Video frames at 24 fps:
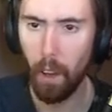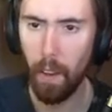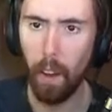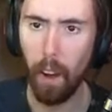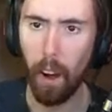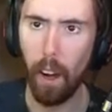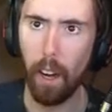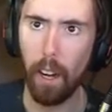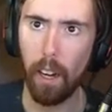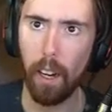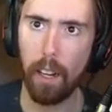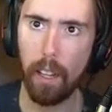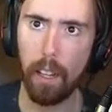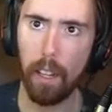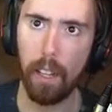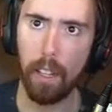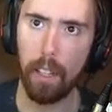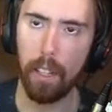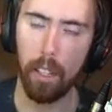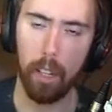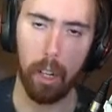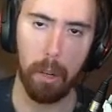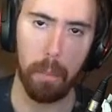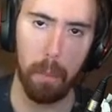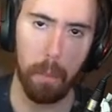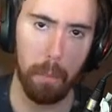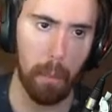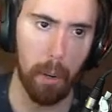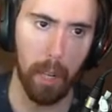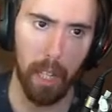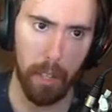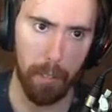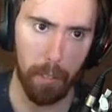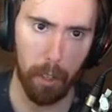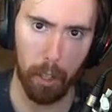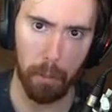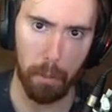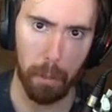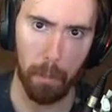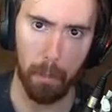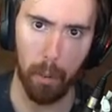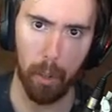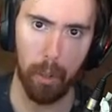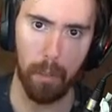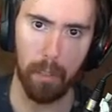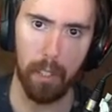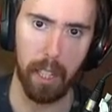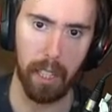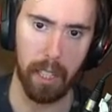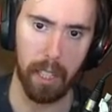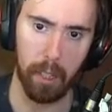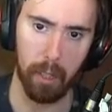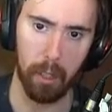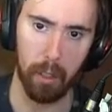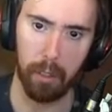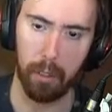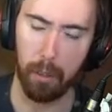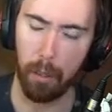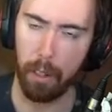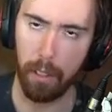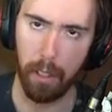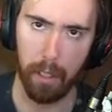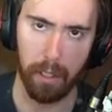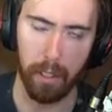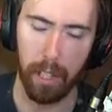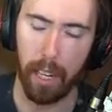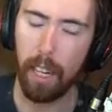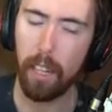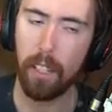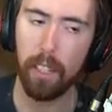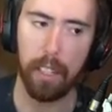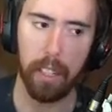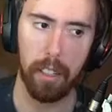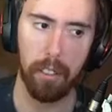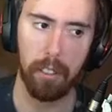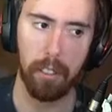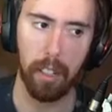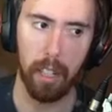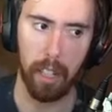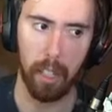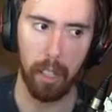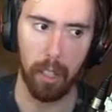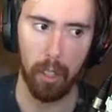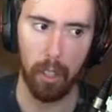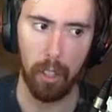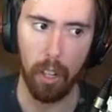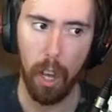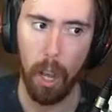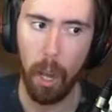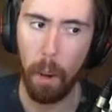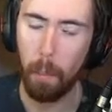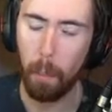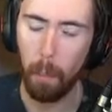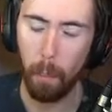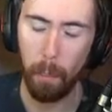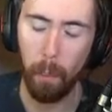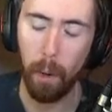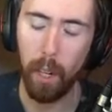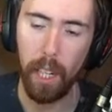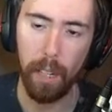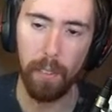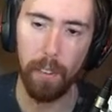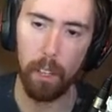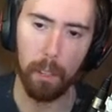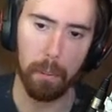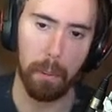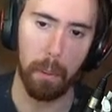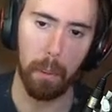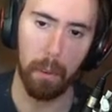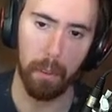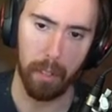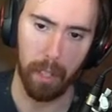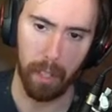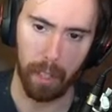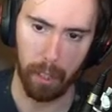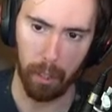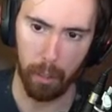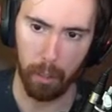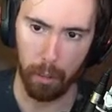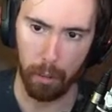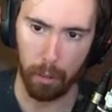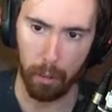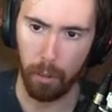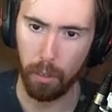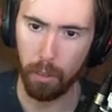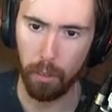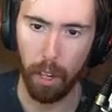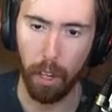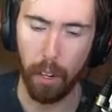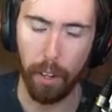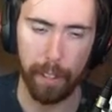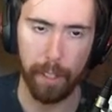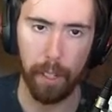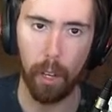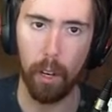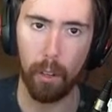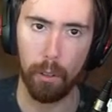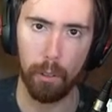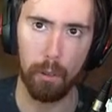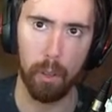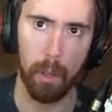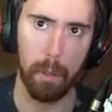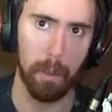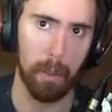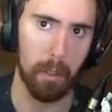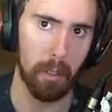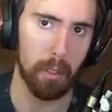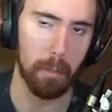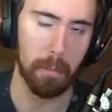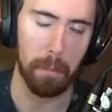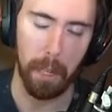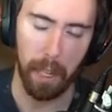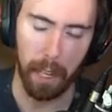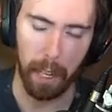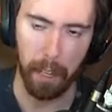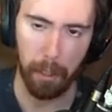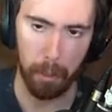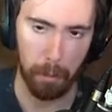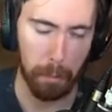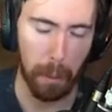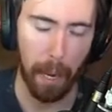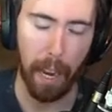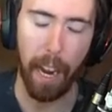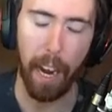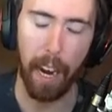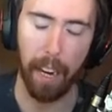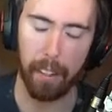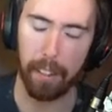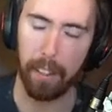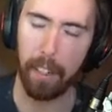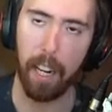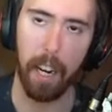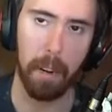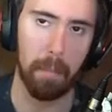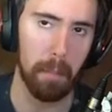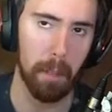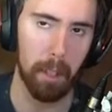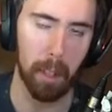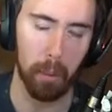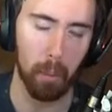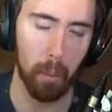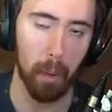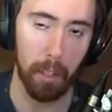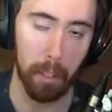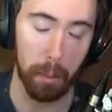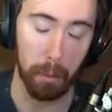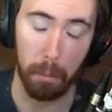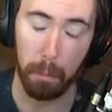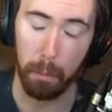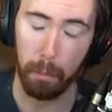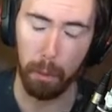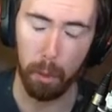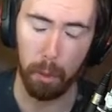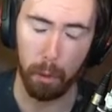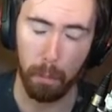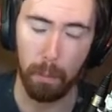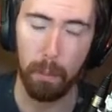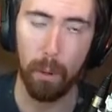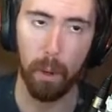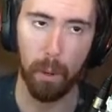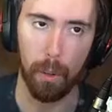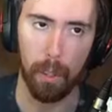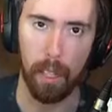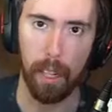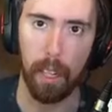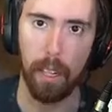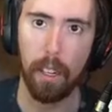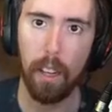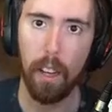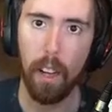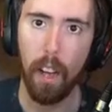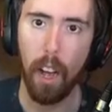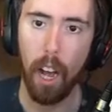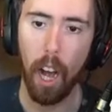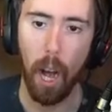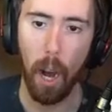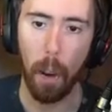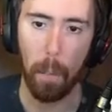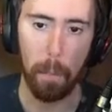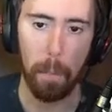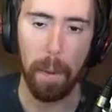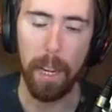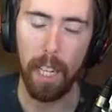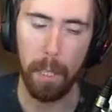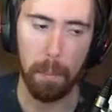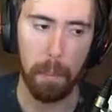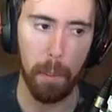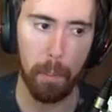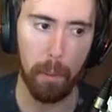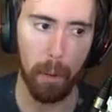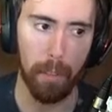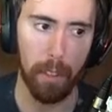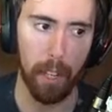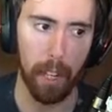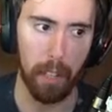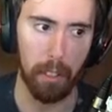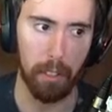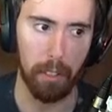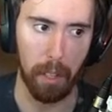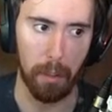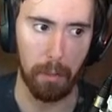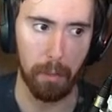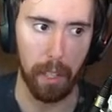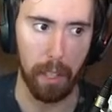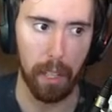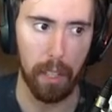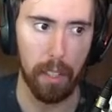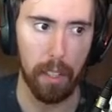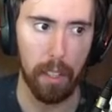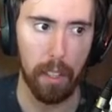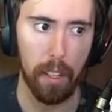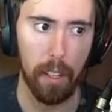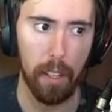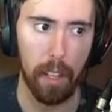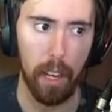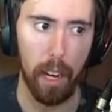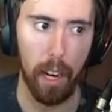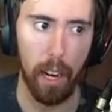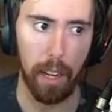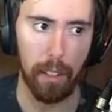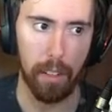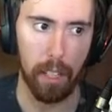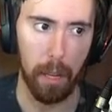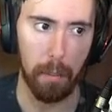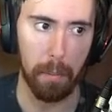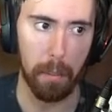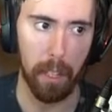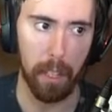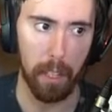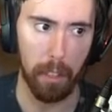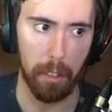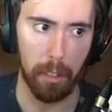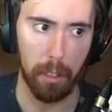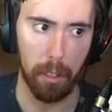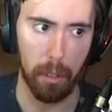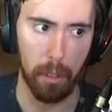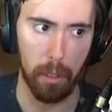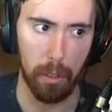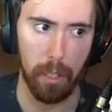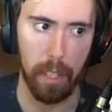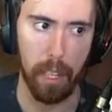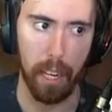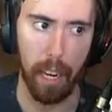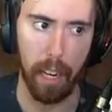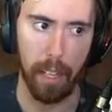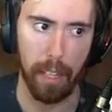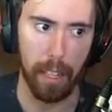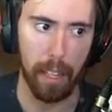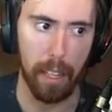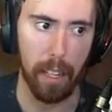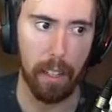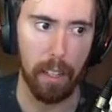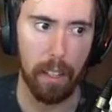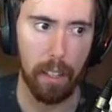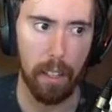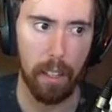There have been plenty of other people who have taken gold too. I think Tally is taking gold. Plenty of other people have taken gold too. It's not like all streamers have been in this pact and I've been the one who's broken it. Many people have done the same thing. Tim did it too. Yeah.